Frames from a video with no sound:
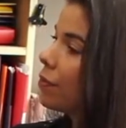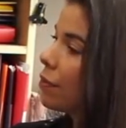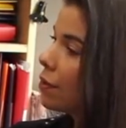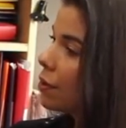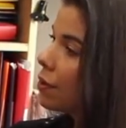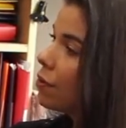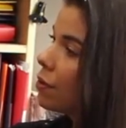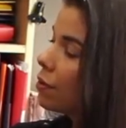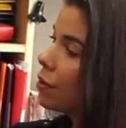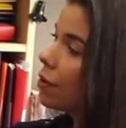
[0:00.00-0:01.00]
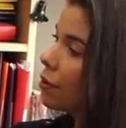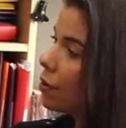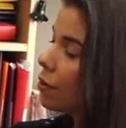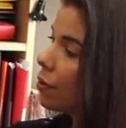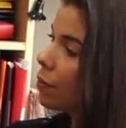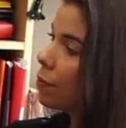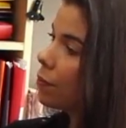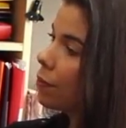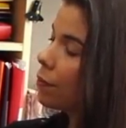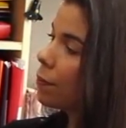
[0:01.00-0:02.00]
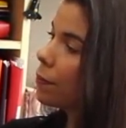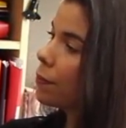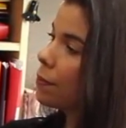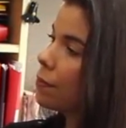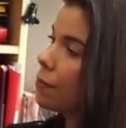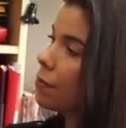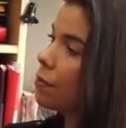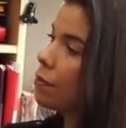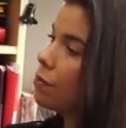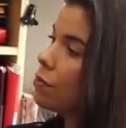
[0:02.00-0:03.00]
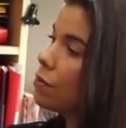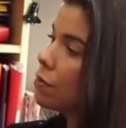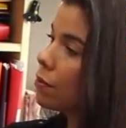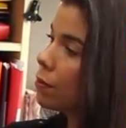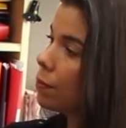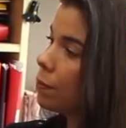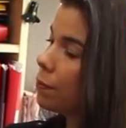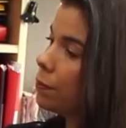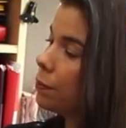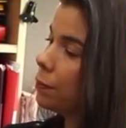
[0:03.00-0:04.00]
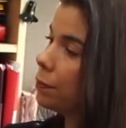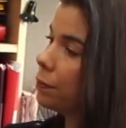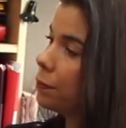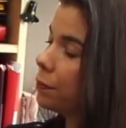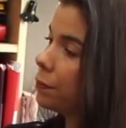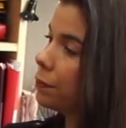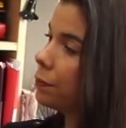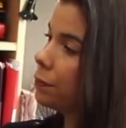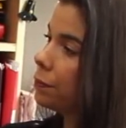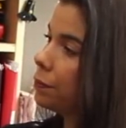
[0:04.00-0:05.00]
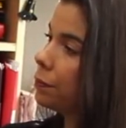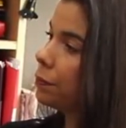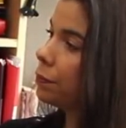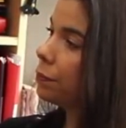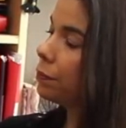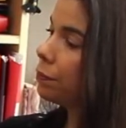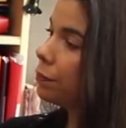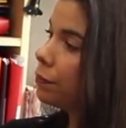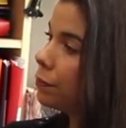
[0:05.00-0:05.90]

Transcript: This person isn't speaking.